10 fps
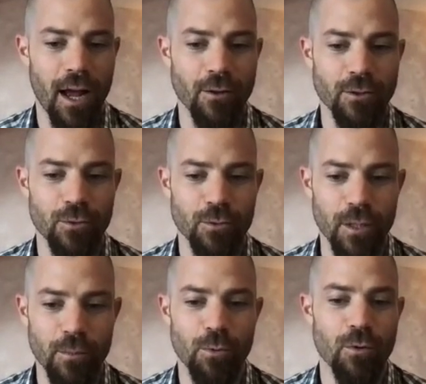how to
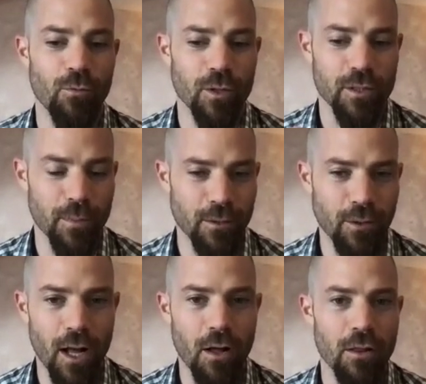improve one's mental
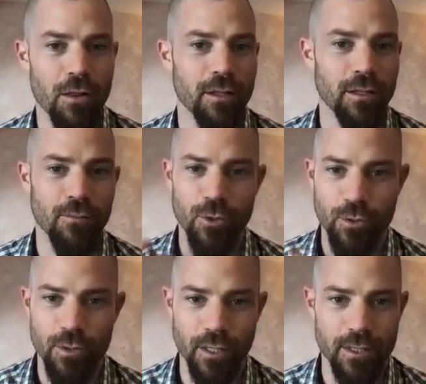health and
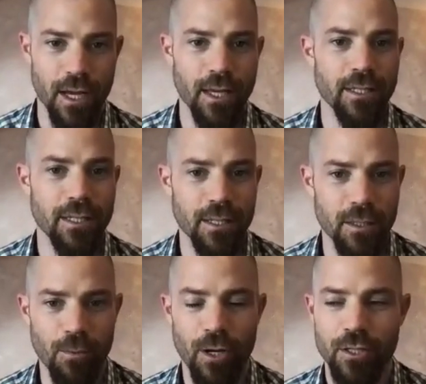reduce anxiety and
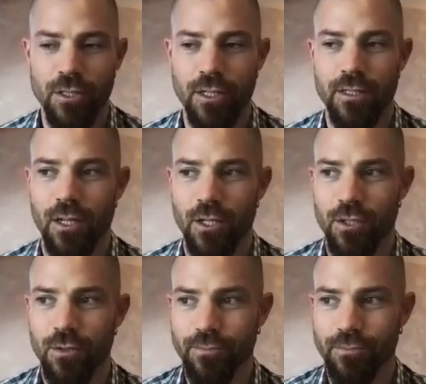depression and
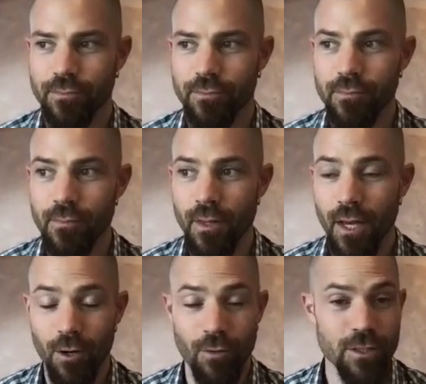such.
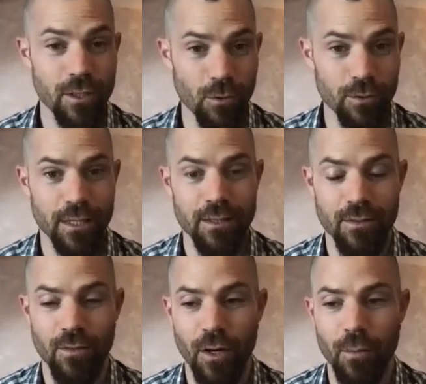And obviously, all that is
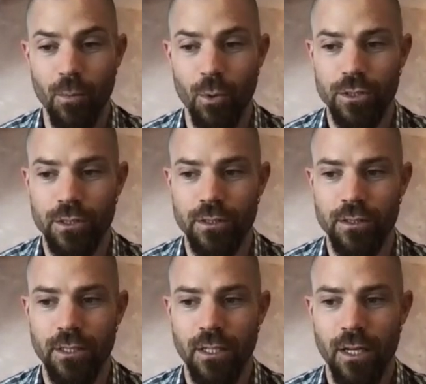very important.
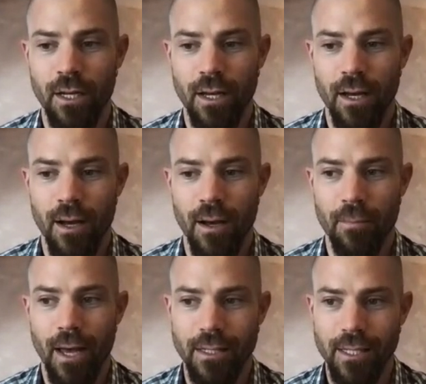
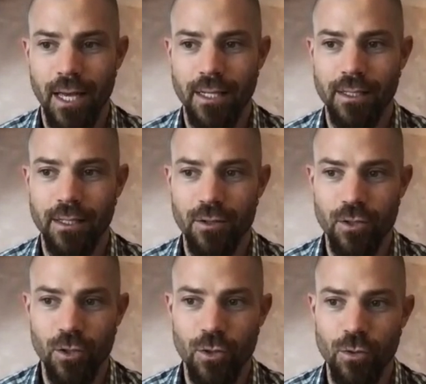Um, and yet, there's
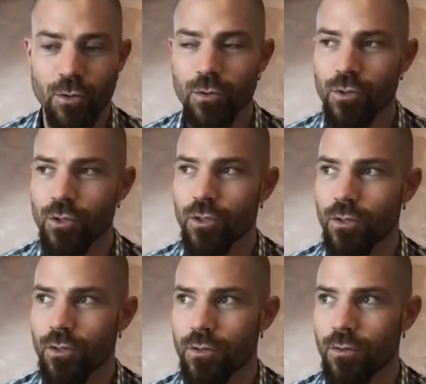a huge
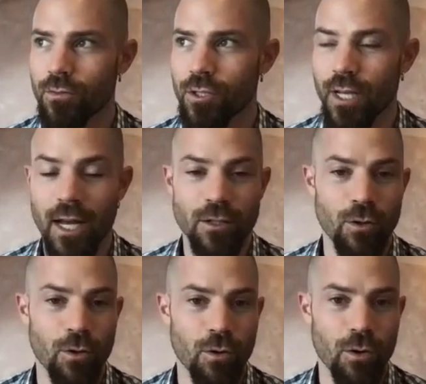sort of
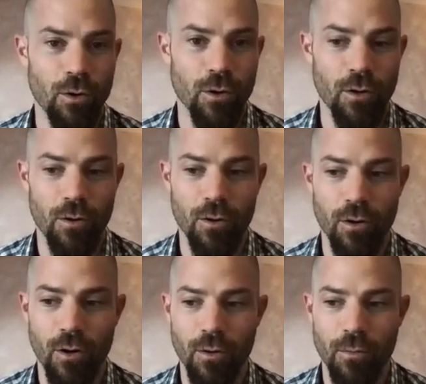shadow or,
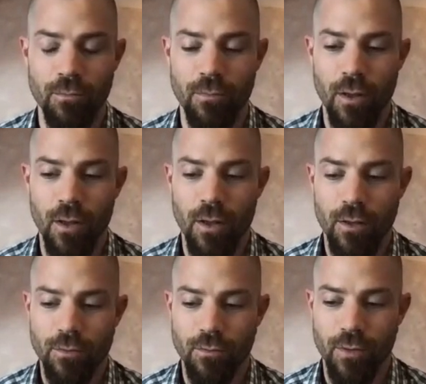or um,
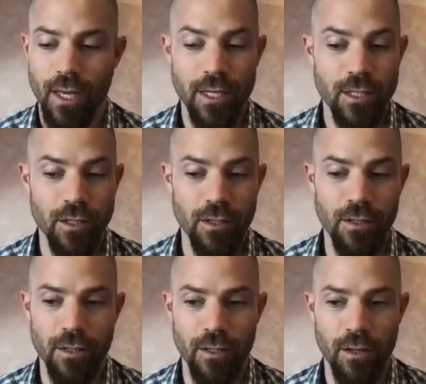sort of
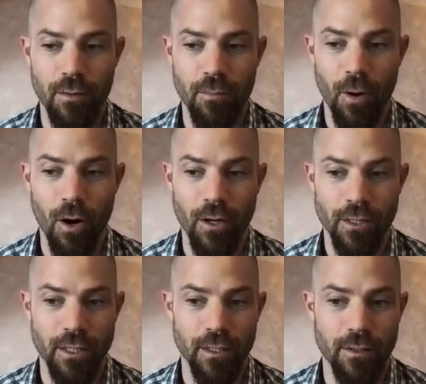hidden uh,
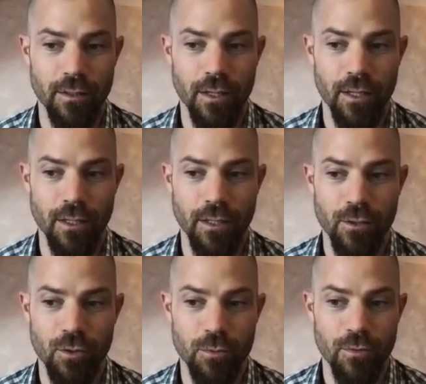part in, in,
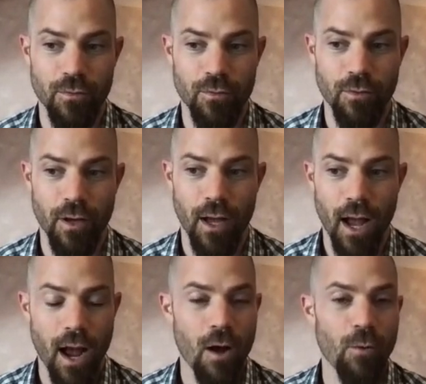in terms of
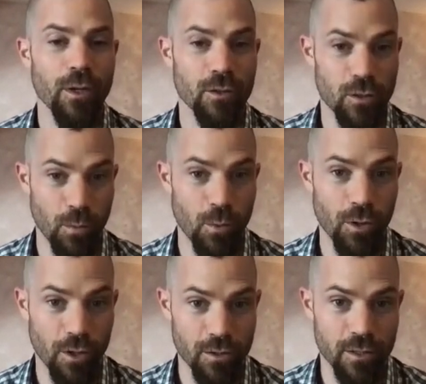how we can
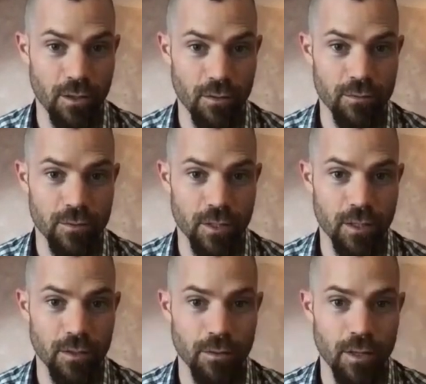support ourselves
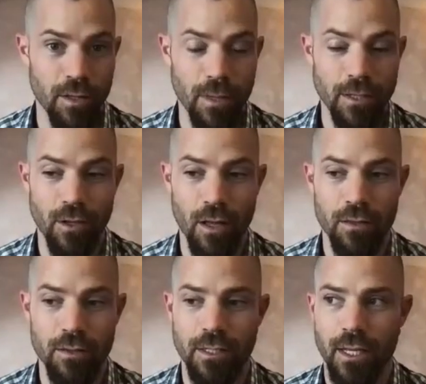in, in mental
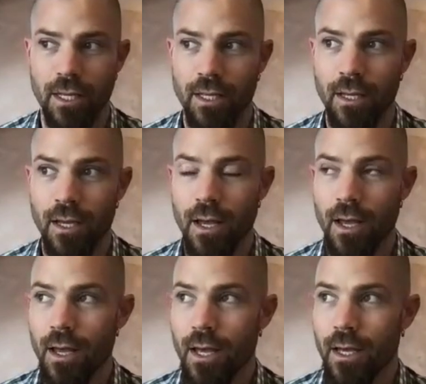health today.
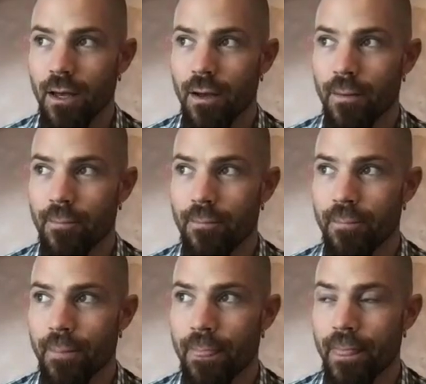
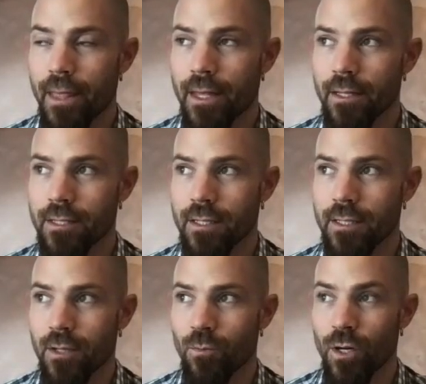Um, in the
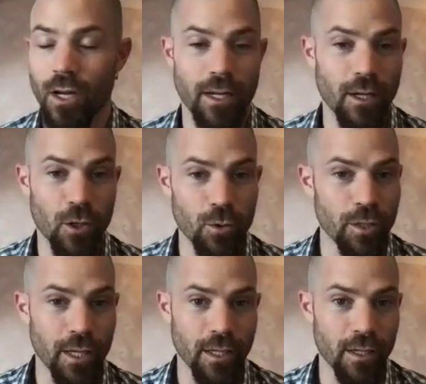sense that we're not
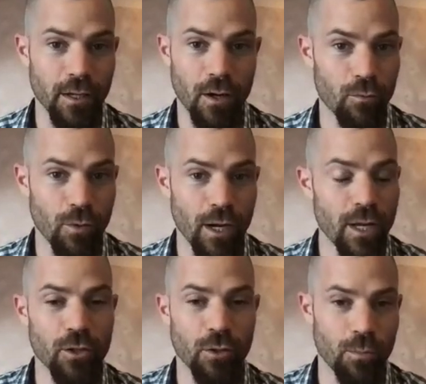including
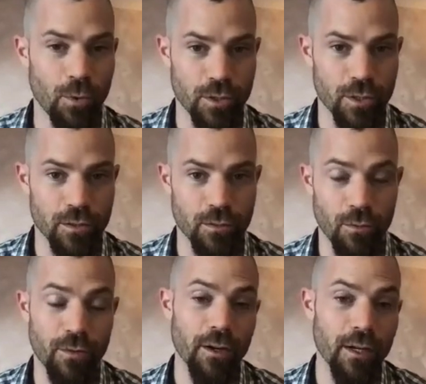relational approaches
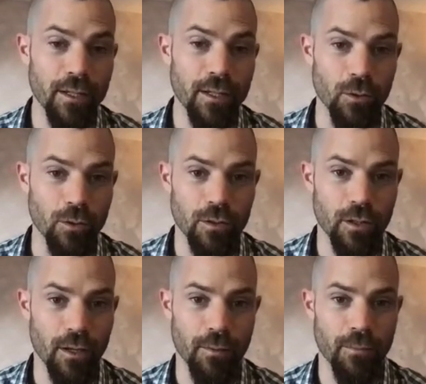or very little.
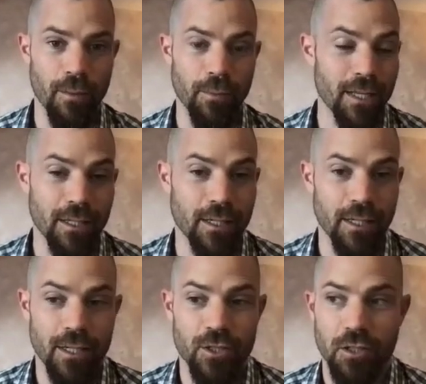Um, I mean, as a
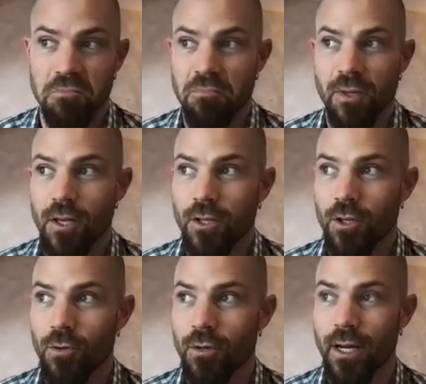clinician, you
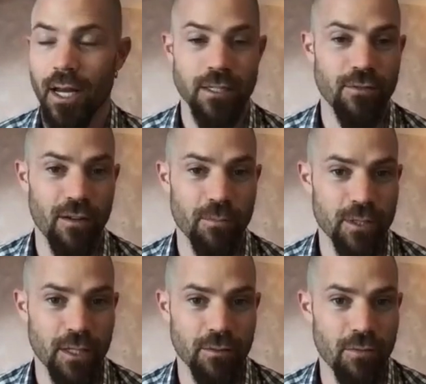know
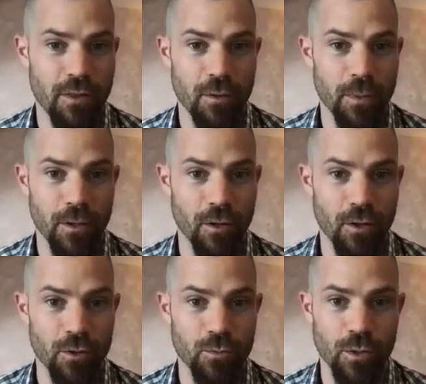95% of therapy
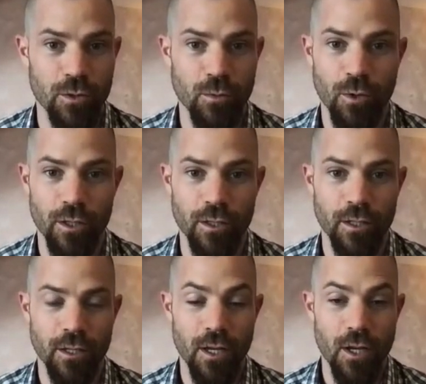occurs one to one
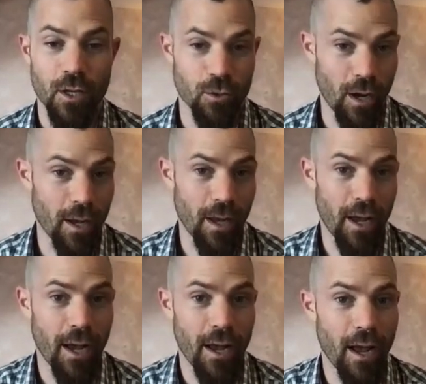so mm. I,
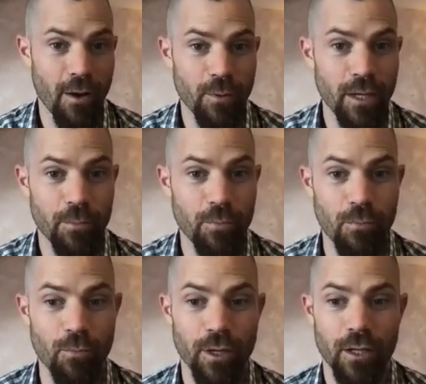I i really
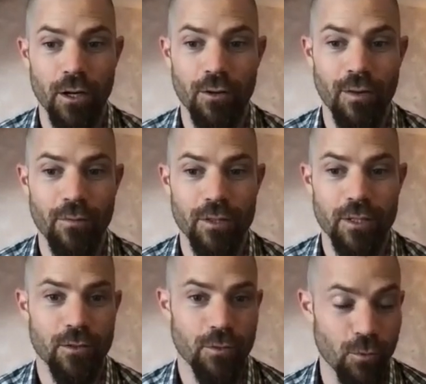bring a lot of
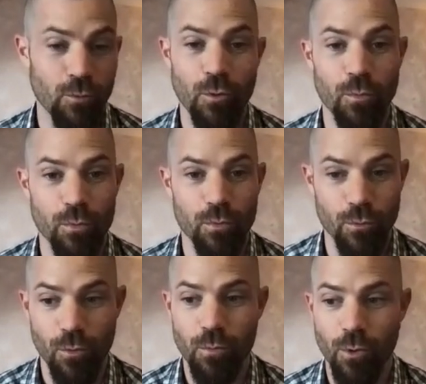emphasis on group
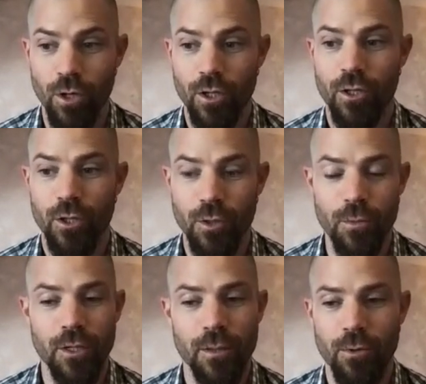group work
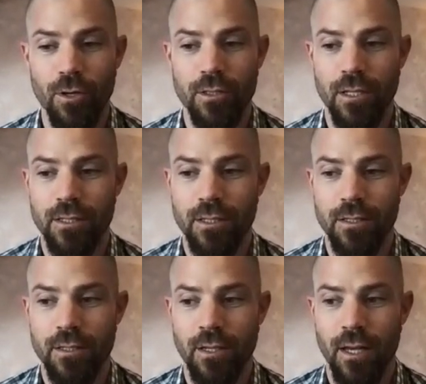community
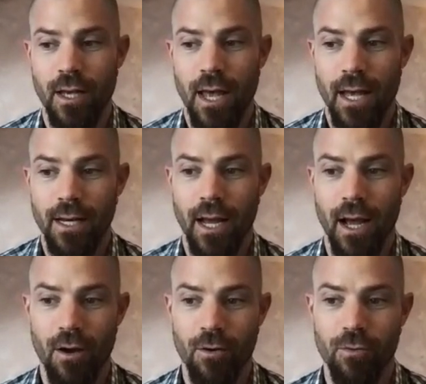processes and
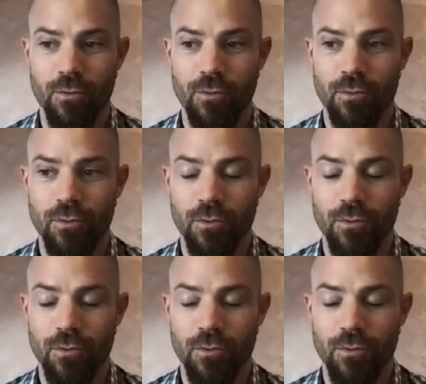how